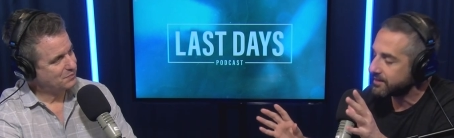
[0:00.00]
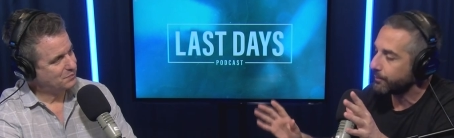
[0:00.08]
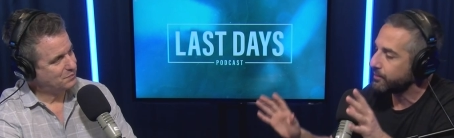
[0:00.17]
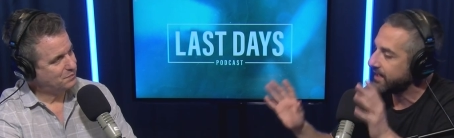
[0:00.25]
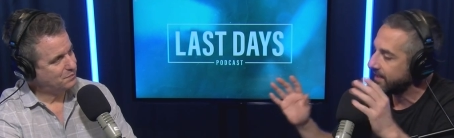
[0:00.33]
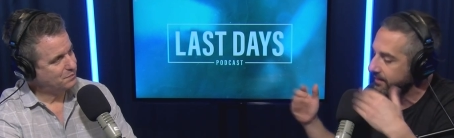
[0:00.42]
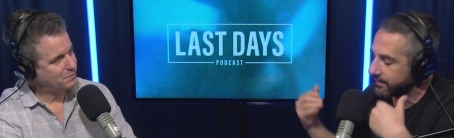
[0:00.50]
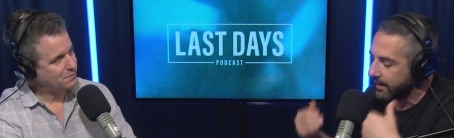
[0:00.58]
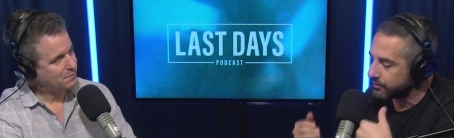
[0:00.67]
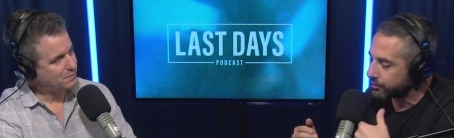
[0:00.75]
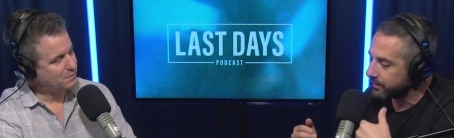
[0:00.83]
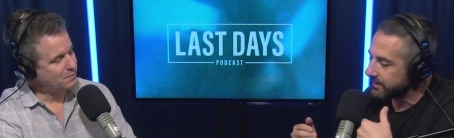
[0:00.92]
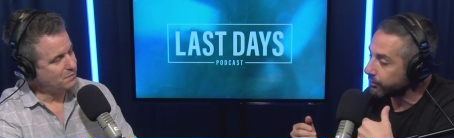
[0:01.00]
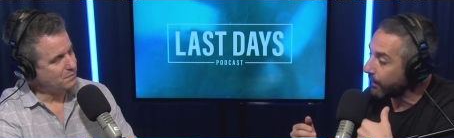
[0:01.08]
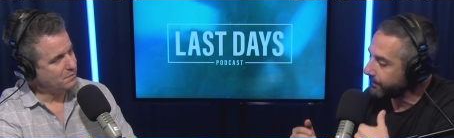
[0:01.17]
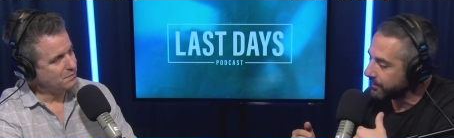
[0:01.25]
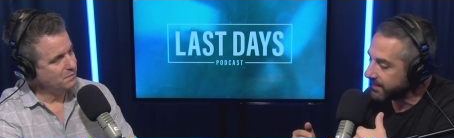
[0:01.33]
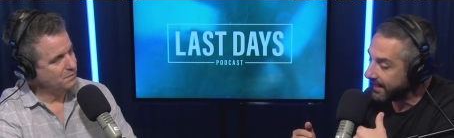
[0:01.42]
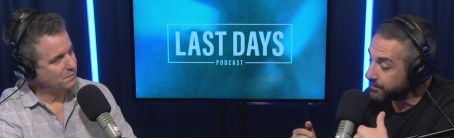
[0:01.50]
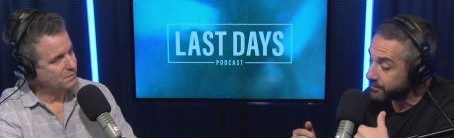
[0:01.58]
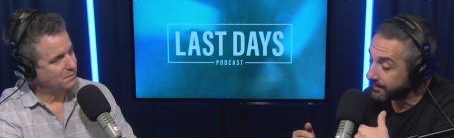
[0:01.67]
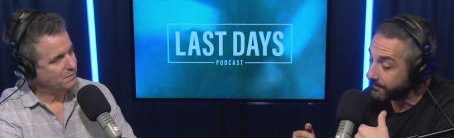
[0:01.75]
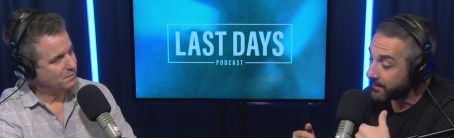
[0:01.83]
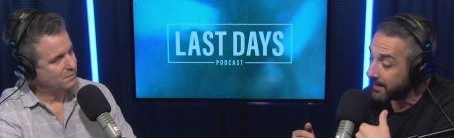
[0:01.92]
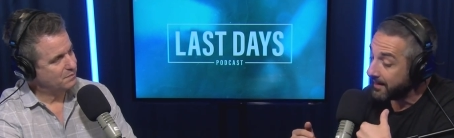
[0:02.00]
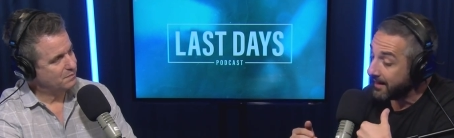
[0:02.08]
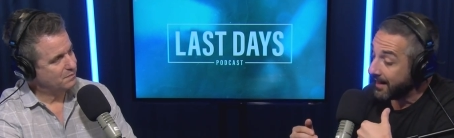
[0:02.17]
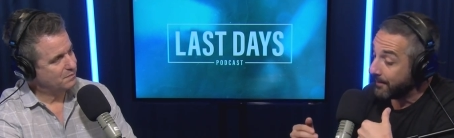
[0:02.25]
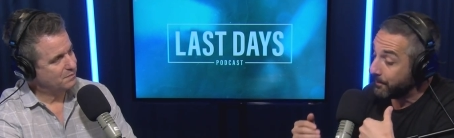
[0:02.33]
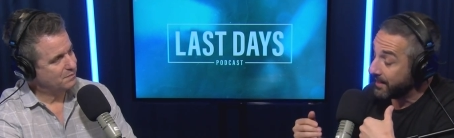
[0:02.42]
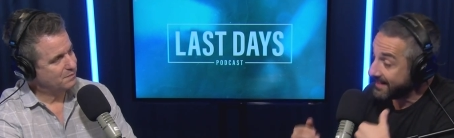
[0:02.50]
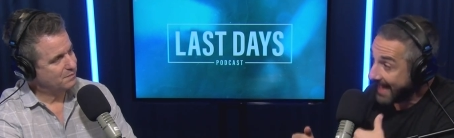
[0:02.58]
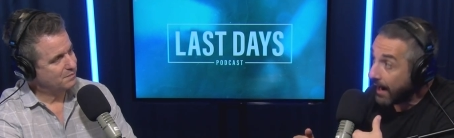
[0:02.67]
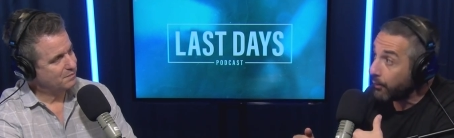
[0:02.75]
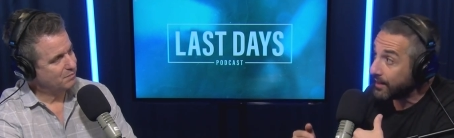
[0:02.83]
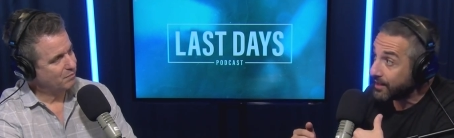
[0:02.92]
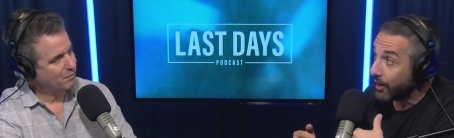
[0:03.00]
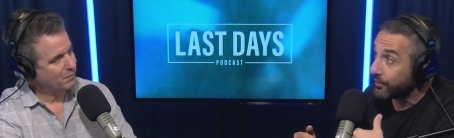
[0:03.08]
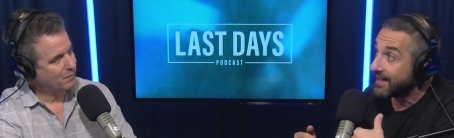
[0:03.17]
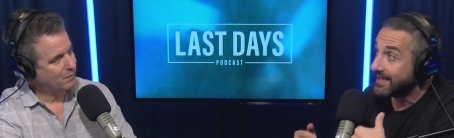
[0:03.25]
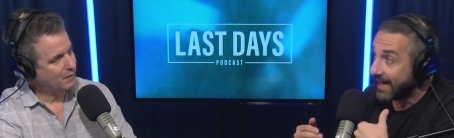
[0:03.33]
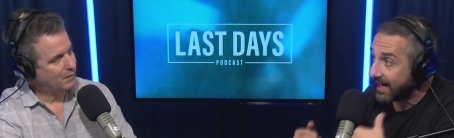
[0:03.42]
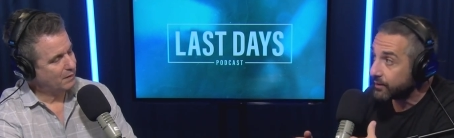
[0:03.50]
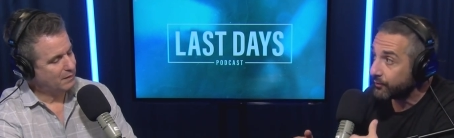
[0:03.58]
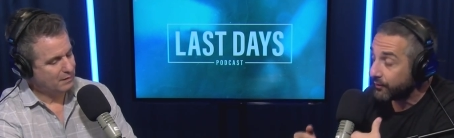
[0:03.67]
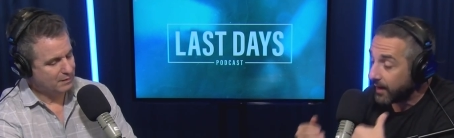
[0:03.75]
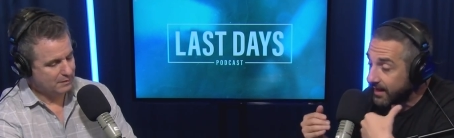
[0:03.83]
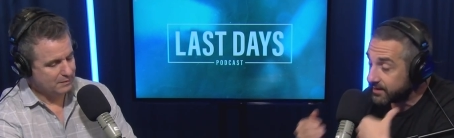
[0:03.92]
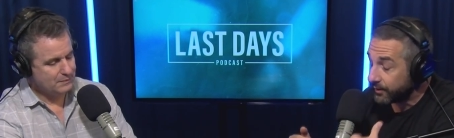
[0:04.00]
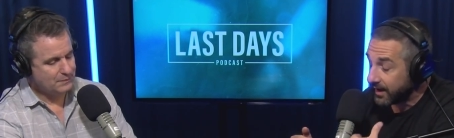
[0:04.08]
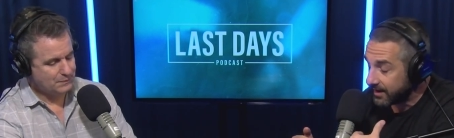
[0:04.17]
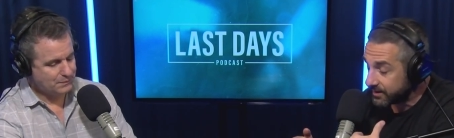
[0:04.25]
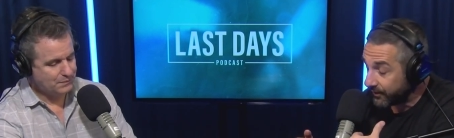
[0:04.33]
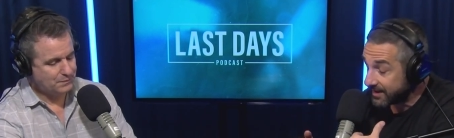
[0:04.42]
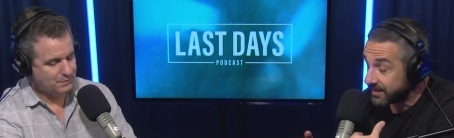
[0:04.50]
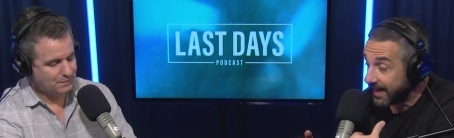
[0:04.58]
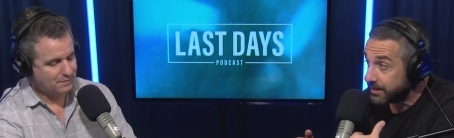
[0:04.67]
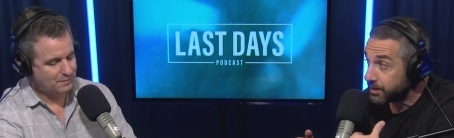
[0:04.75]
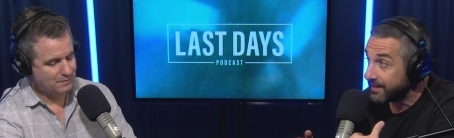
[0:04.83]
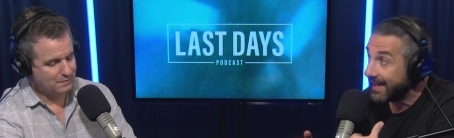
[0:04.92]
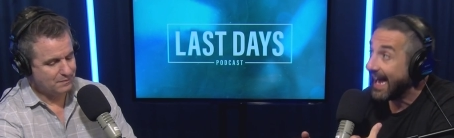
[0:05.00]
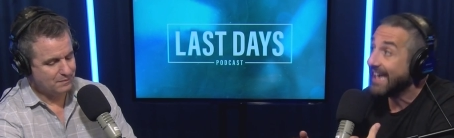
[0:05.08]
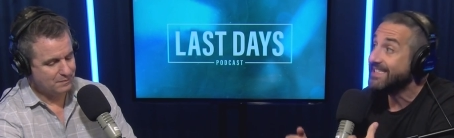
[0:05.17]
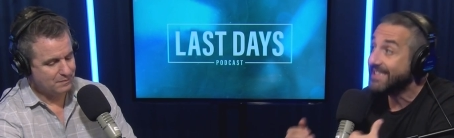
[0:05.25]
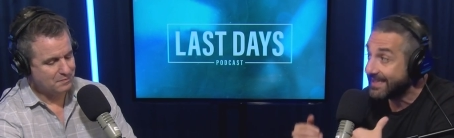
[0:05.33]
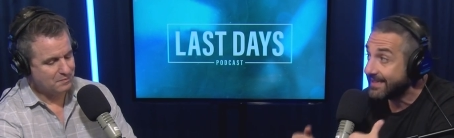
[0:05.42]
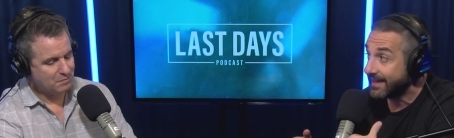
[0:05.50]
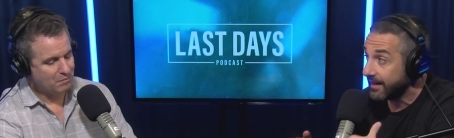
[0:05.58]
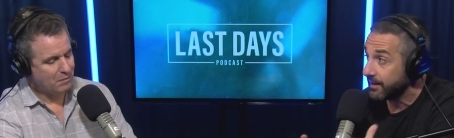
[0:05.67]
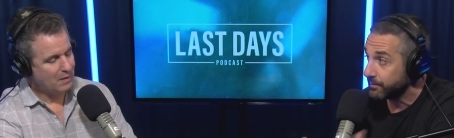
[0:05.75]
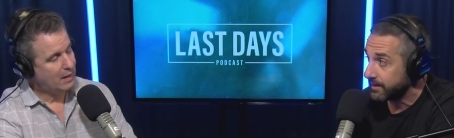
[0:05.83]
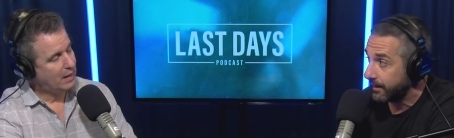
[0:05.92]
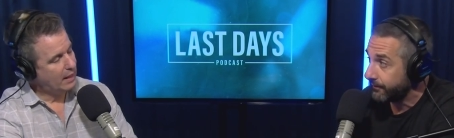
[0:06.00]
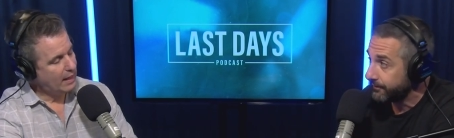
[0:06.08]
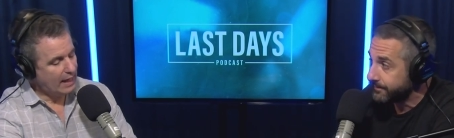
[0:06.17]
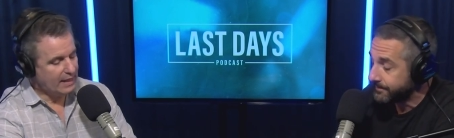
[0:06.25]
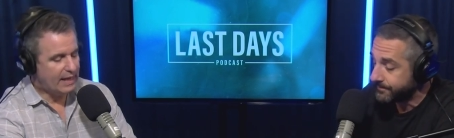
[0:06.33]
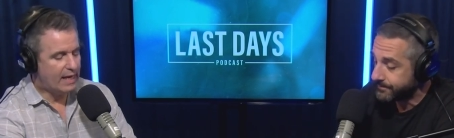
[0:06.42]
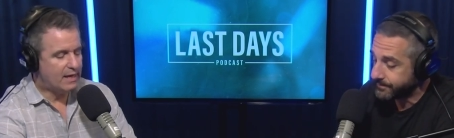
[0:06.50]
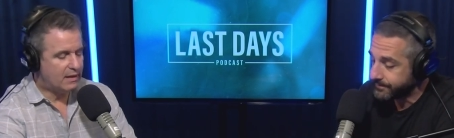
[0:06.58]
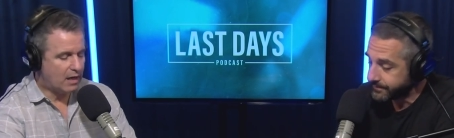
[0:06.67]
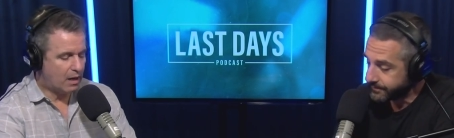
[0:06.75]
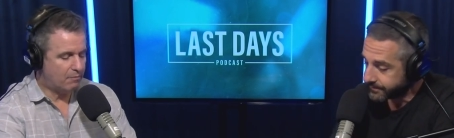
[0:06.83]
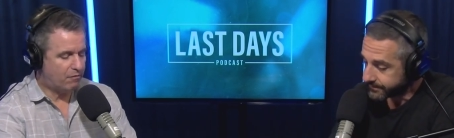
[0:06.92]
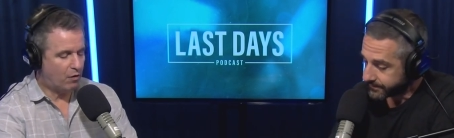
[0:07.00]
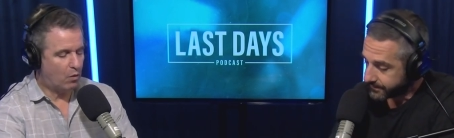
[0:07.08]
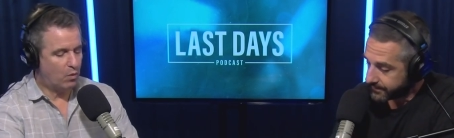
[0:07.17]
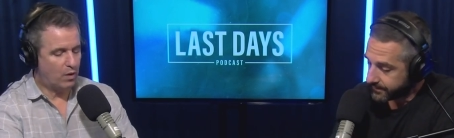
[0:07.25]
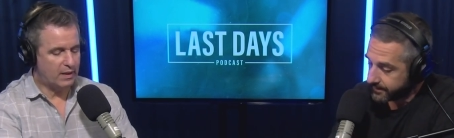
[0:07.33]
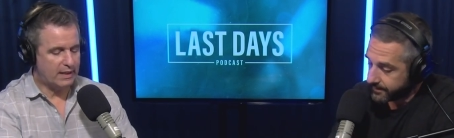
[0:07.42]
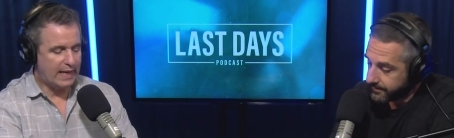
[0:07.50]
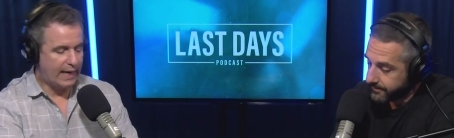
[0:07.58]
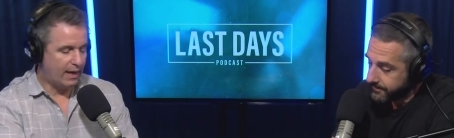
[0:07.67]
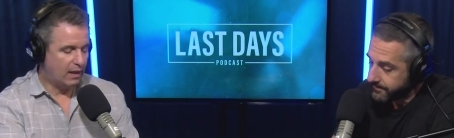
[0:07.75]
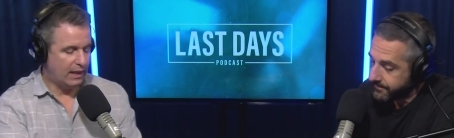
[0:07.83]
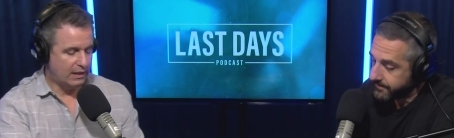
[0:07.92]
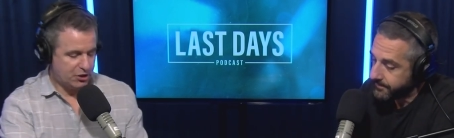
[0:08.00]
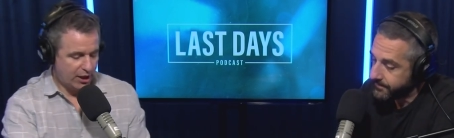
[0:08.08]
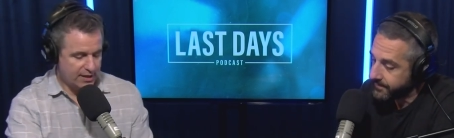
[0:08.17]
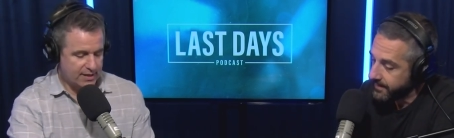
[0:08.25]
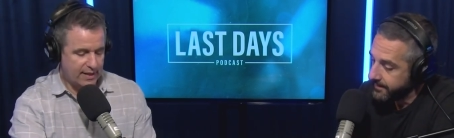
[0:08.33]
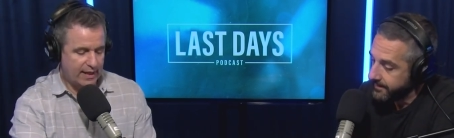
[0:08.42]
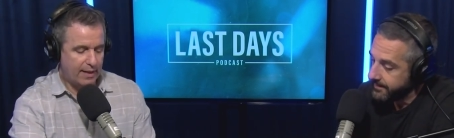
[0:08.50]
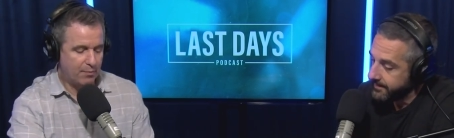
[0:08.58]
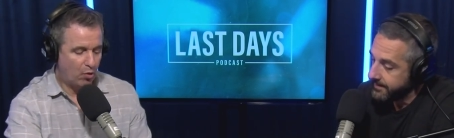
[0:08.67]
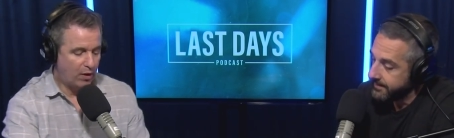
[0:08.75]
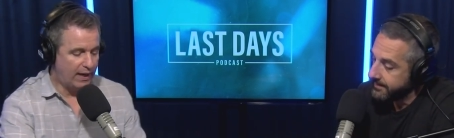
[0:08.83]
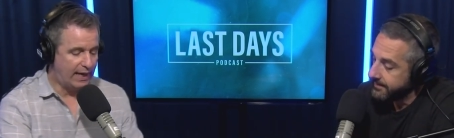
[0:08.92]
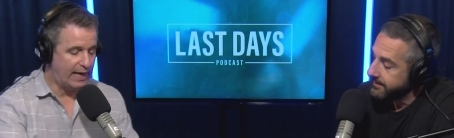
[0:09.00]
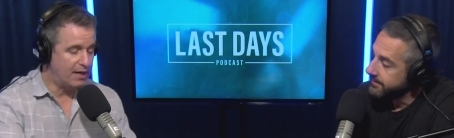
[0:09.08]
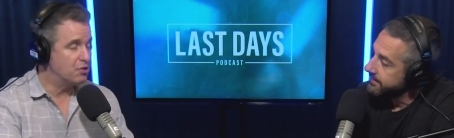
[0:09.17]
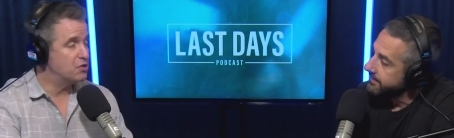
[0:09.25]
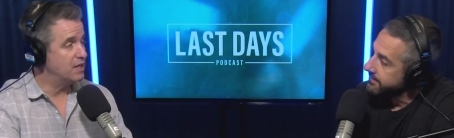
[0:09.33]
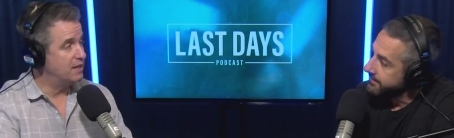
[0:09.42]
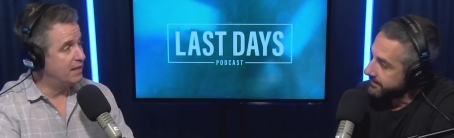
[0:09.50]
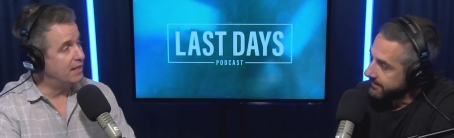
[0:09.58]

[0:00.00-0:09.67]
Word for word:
Speaker 1: to protect the country's reputation. But now we know that he dies of as- asphyxiation and didn't kill
Speaker 2: himself. And then come forward Gail Jensen and Marina Anderson.